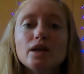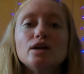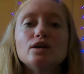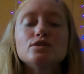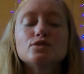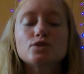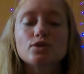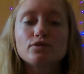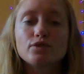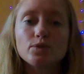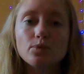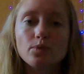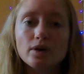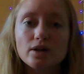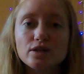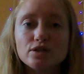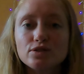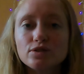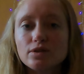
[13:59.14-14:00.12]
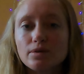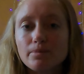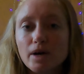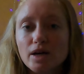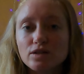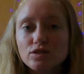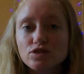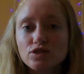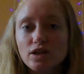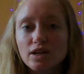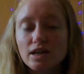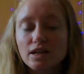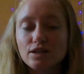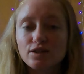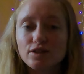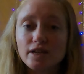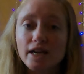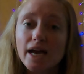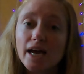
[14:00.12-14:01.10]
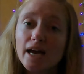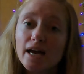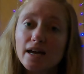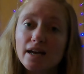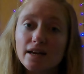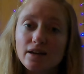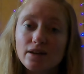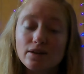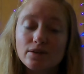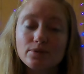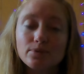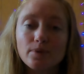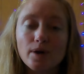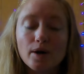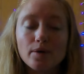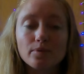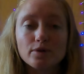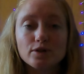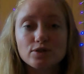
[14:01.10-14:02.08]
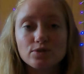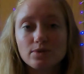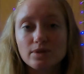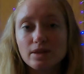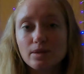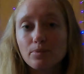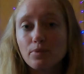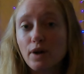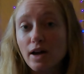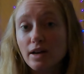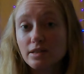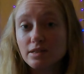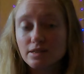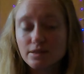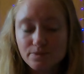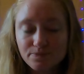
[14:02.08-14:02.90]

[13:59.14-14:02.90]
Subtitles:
So if you want to do the mantra in your head while we're doing the breath,